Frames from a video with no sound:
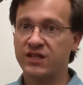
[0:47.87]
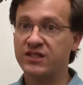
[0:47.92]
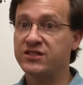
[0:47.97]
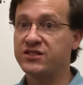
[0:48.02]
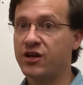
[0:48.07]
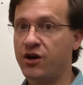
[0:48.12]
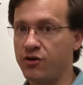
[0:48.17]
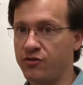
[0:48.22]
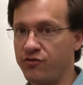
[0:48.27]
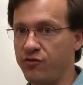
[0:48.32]

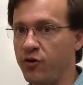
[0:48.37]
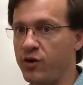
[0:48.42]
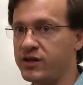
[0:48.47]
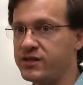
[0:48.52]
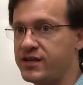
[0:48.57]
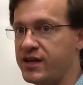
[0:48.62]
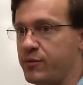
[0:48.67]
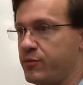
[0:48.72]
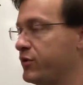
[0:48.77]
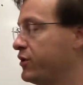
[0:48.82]
So, for
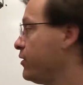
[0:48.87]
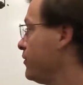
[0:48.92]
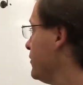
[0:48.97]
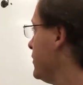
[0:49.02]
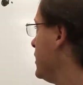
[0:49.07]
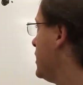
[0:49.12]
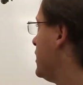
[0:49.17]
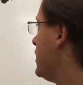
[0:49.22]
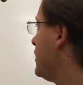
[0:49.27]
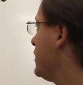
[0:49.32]
example,
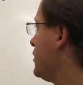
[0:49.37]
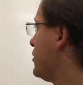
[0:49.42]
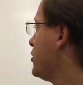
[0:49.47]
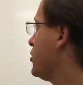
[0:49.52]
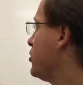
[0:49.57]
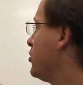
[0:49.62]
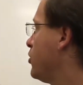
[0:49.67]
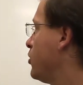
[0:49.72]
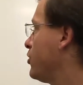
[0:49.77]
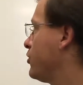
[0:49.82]

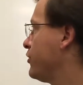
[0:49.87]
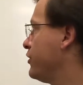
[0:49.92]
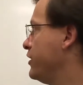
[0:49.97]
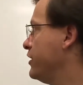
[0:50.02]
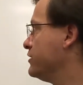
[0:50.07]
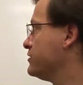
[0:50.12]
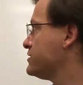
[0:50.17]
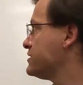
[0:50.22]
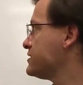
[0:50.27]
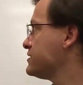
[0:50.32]
quarter
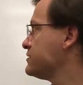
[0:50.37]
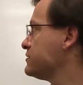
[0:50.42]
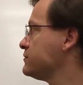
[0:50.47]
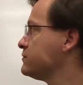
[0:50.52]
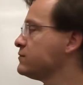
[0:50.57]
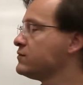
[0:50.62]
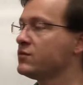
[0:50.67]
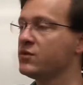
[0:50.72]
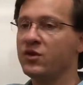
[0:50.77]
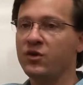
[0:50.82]
notes
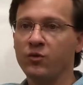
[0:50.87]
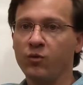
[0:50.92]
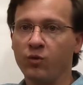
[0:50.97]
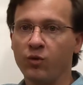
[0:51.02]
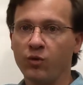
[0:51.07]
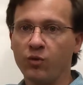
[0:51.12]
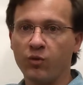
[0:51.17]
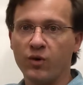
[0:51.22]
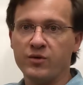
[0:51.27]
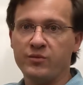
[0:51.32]

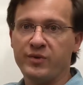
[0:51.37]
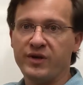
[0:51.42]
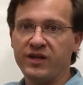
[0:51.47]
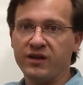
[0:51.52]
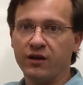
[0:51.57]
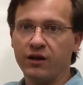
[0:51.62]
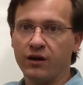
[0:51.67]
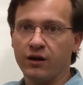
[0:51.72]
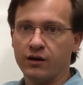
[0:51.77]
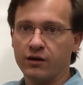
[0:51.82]
were 1
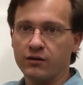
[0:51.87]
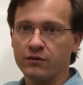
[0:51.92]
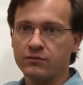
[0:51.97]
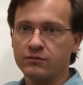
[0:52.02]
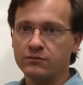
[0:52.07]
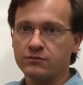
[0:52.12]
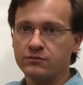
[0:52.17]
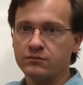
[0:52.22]
beat long.